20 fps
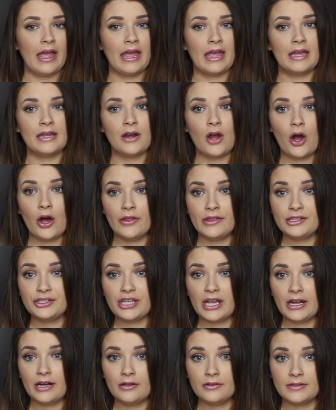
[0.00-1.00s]
And all the
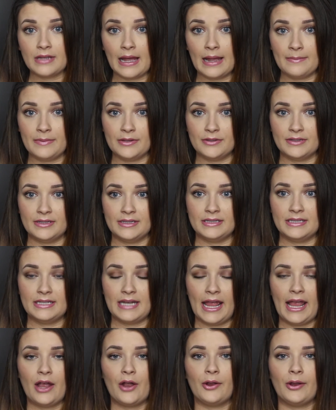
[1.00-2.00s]
shadows I'm using
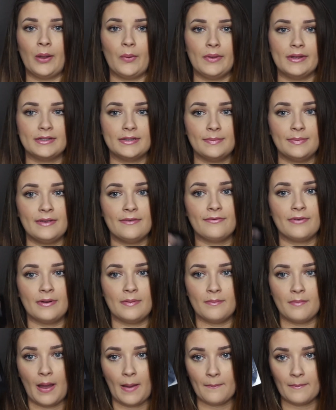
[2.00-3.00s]
today are going to be from